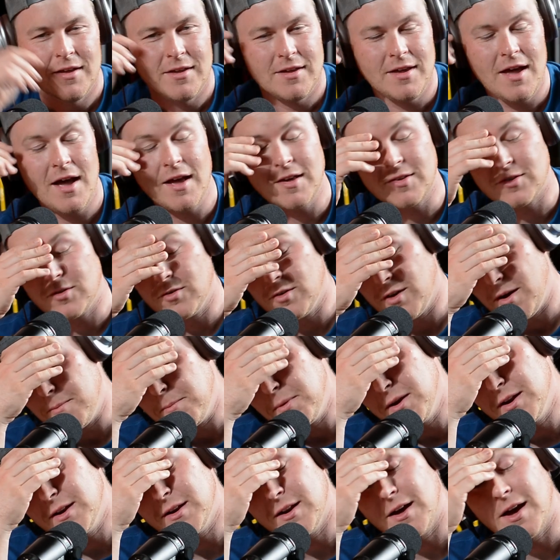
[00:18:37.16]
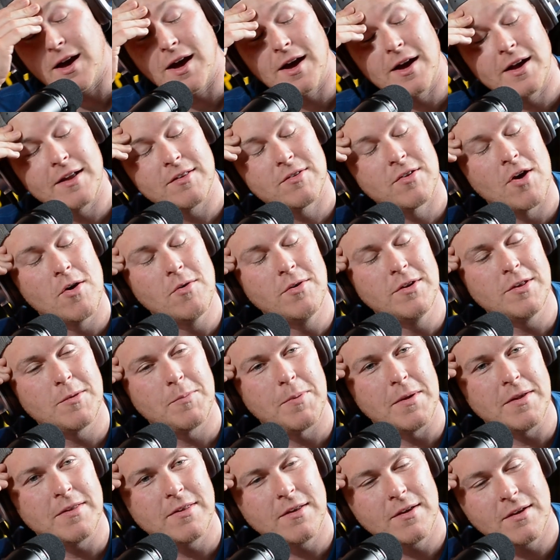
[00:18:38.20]
Yeah, so Tony's
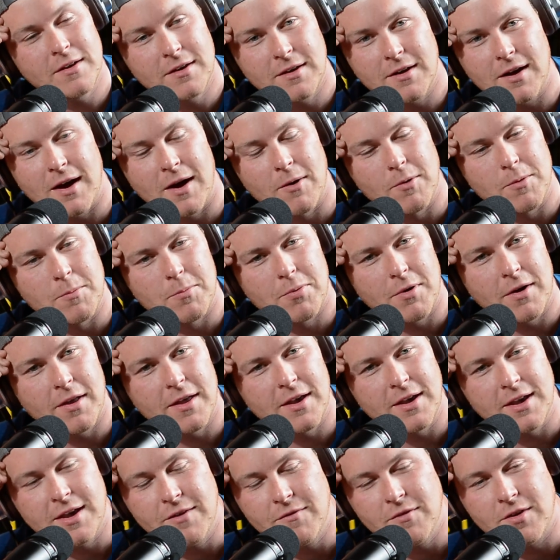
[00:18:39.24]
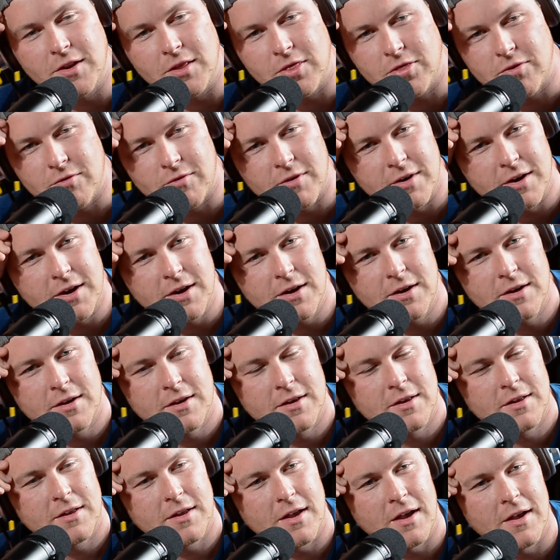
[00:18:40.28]
Pizza, I would probably give it a 3
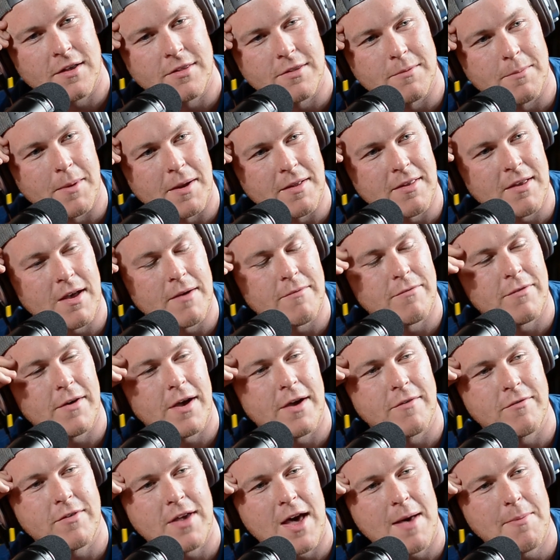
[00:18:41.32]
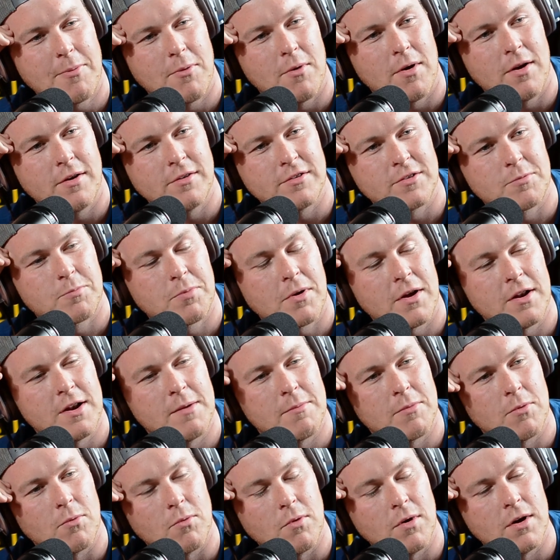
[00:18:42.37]
of my top 5. Capuano is probably
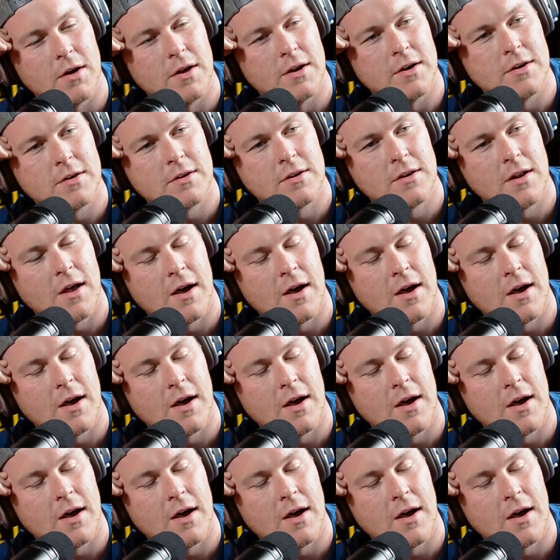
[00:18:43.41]
number 1.